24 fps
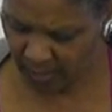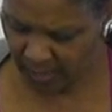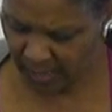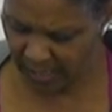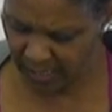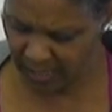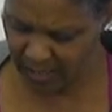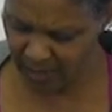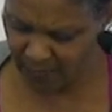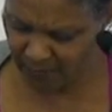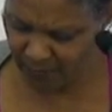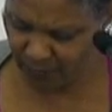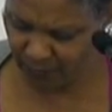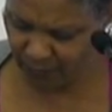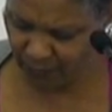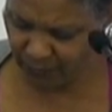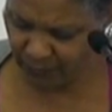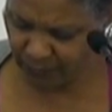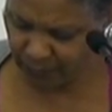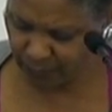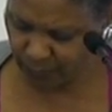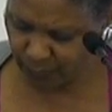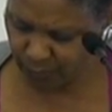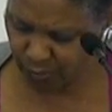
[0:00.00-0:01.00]
And
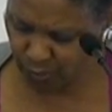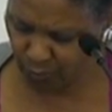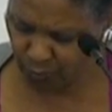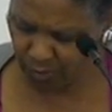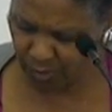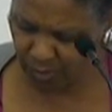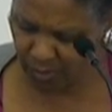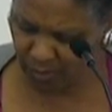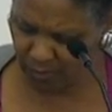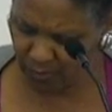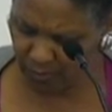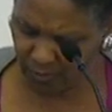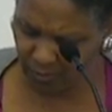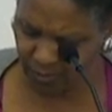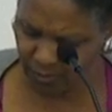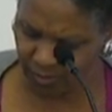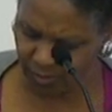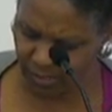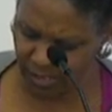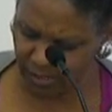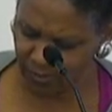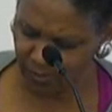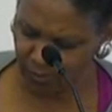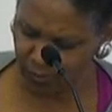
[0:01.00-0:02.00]
so the
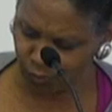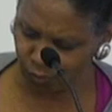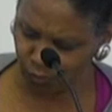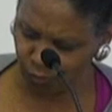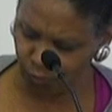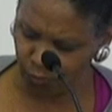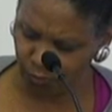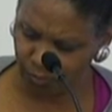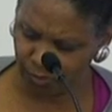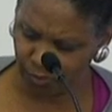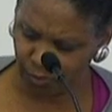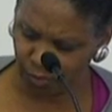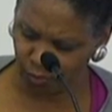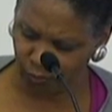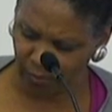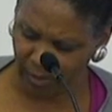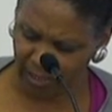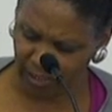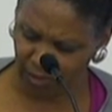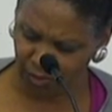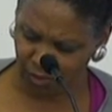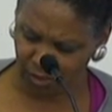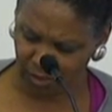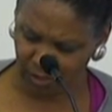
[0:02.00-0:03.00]
sense of the truth and
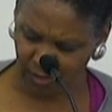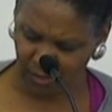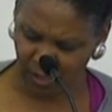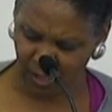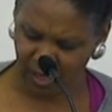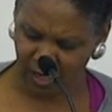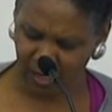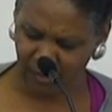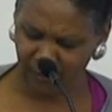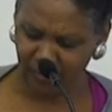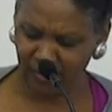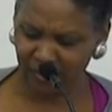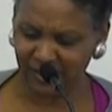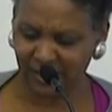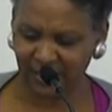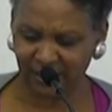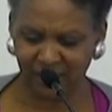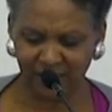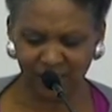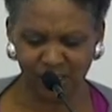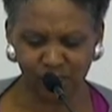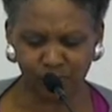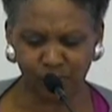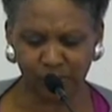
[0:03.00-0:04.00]
strategy is that
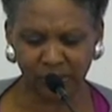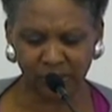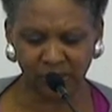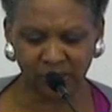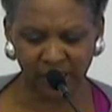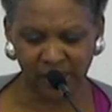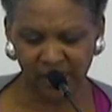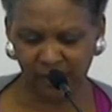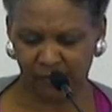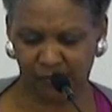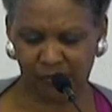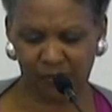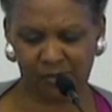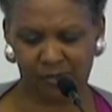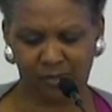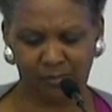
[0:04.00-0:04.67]
these beliefs,